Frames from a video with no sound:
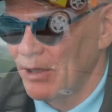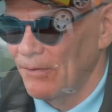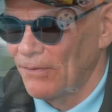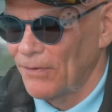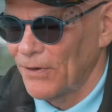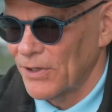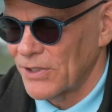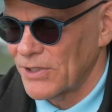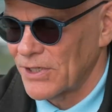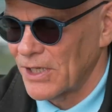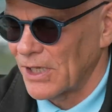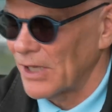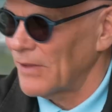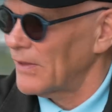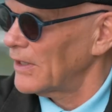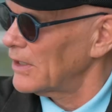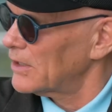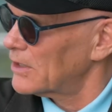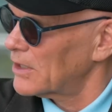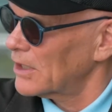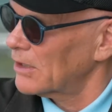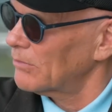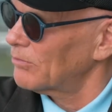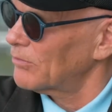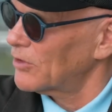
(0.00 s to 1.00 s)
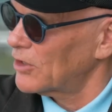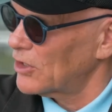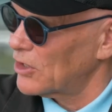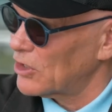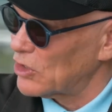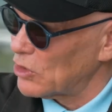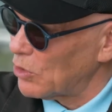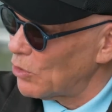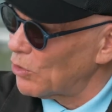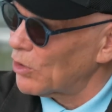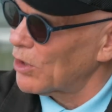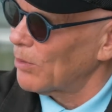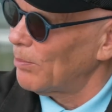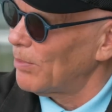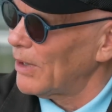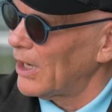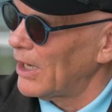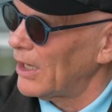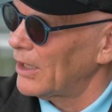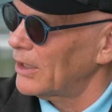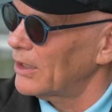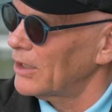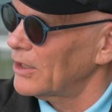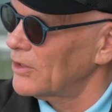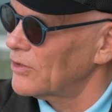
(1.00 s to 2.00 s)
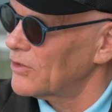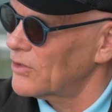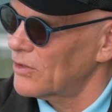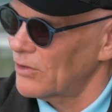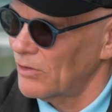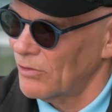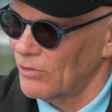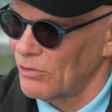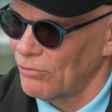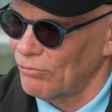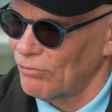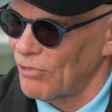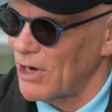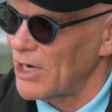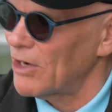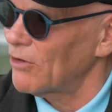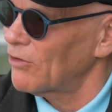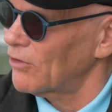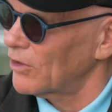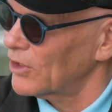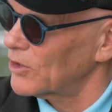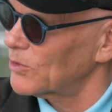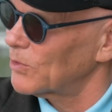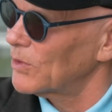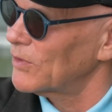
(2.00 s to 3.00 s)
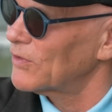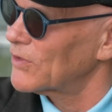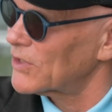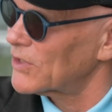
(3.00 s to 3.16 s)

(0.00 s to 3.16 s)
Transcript: the first thing I think to talk about is the renderings we've